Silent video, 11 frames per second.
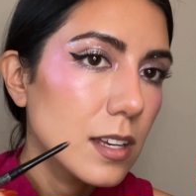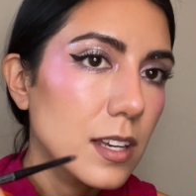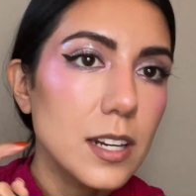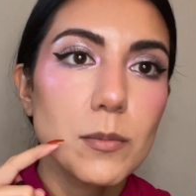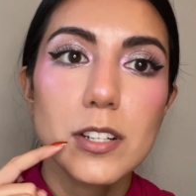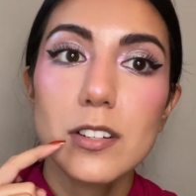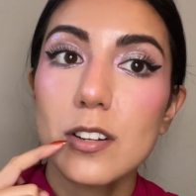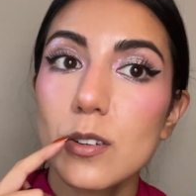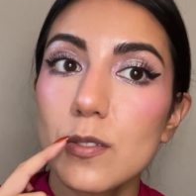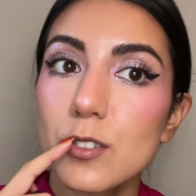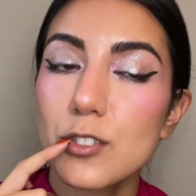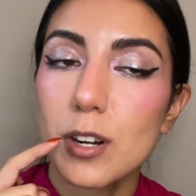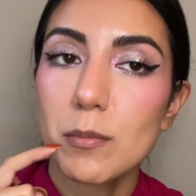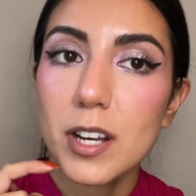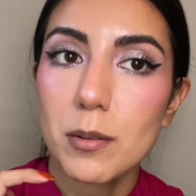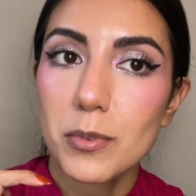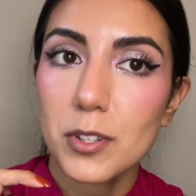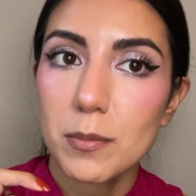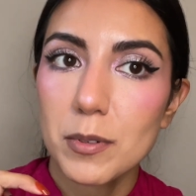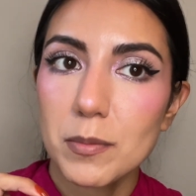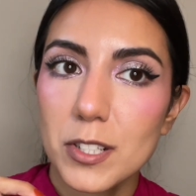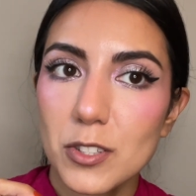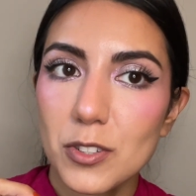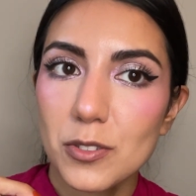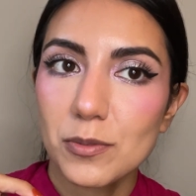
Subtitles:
I'm gonna overdraw my upper lip a bit too.